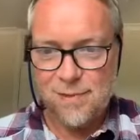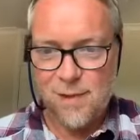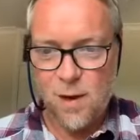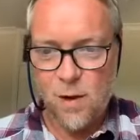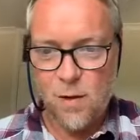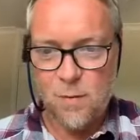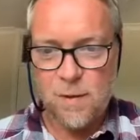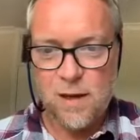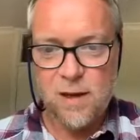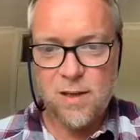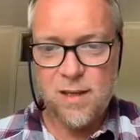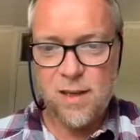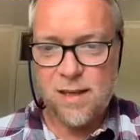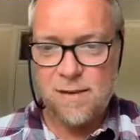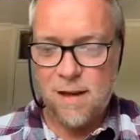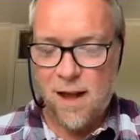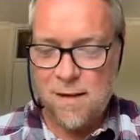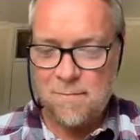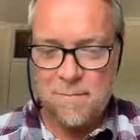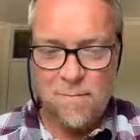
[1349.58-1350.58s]
No, because I,
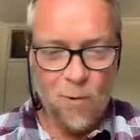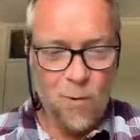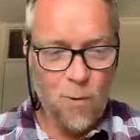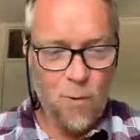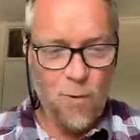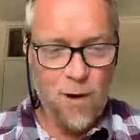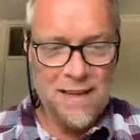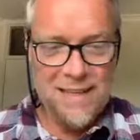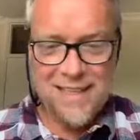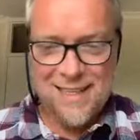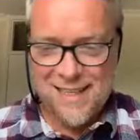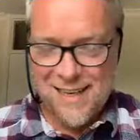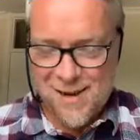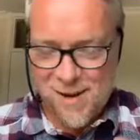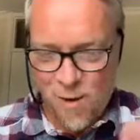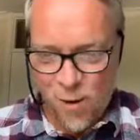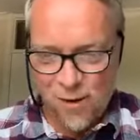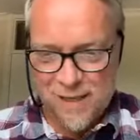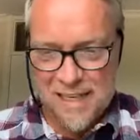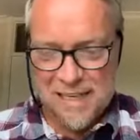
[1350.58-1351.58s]
I'm always
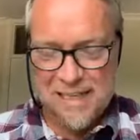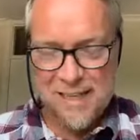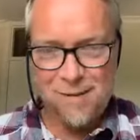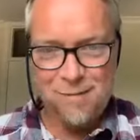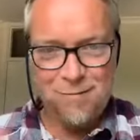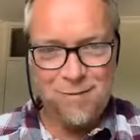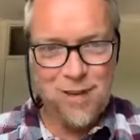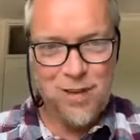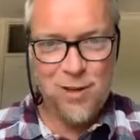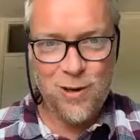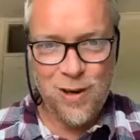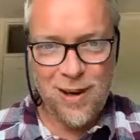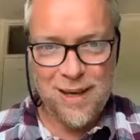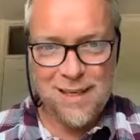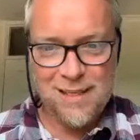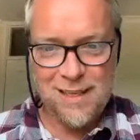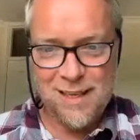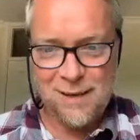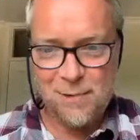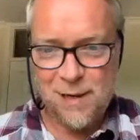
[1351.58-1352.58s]
not into
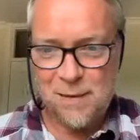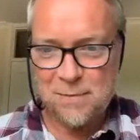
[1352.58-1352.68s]
visualizing.